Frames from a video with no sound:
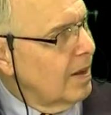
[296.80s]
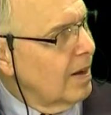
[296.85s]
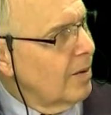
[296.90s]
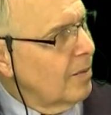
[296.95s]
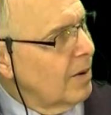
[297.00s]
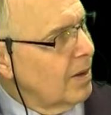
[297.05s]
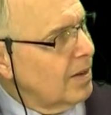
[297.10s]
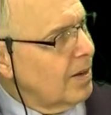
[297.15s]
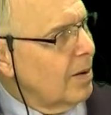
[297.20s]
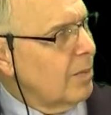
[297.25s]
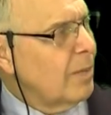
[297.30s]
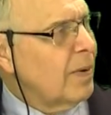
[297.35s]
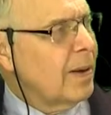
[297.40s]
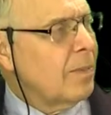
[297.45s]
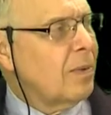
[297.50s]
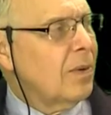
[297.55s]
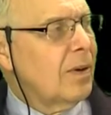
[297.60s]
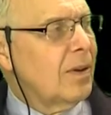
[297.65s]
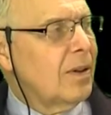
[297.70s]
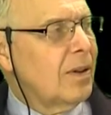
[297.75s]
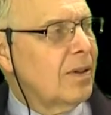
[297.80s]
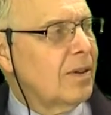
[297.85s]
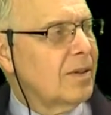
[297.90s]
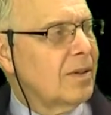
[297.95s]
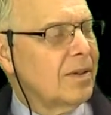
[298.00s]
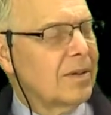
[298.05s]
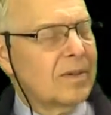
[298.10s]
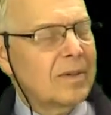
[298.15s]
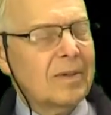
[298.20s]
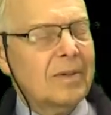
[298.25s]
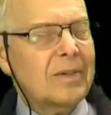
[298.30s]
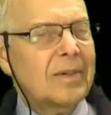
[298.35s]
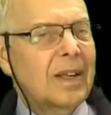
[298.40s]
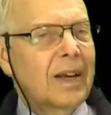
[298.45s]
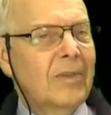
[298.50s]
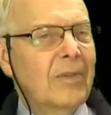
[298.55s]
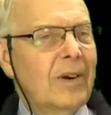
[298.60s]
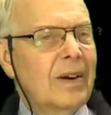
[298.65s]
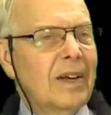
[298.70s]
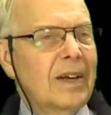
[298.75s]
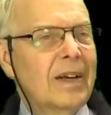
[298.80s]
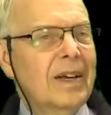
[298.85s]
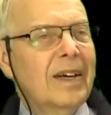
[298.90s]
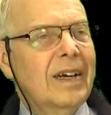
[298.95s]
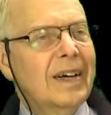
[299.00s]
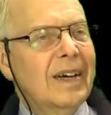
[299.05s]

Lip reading: But some people, they want to...